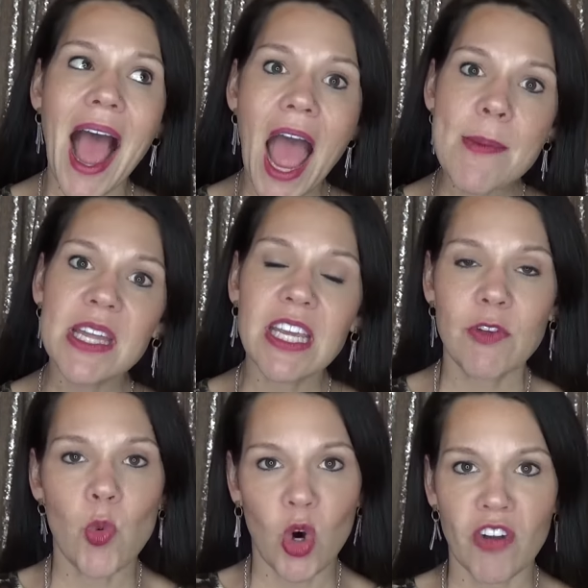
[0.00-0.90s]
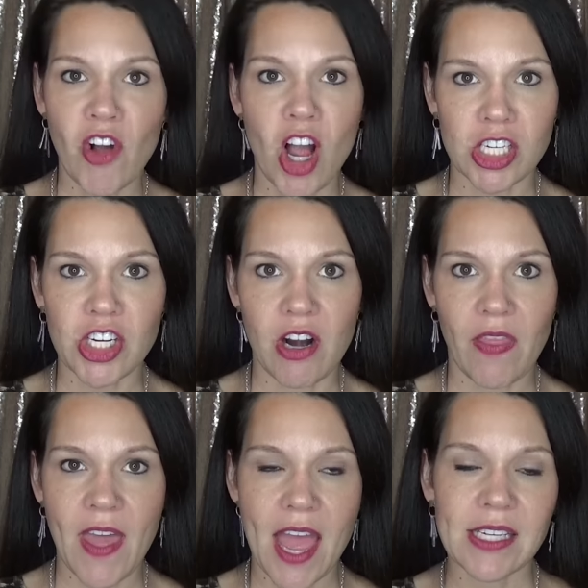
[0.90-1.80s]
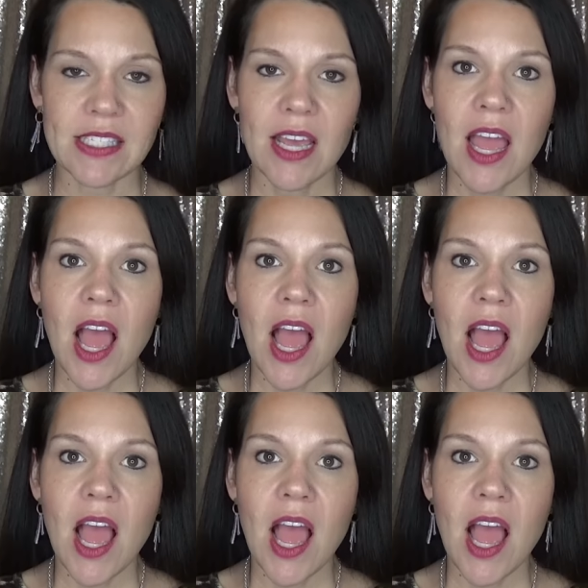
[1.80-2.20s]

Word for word: I'm going to give you a word of caution on that.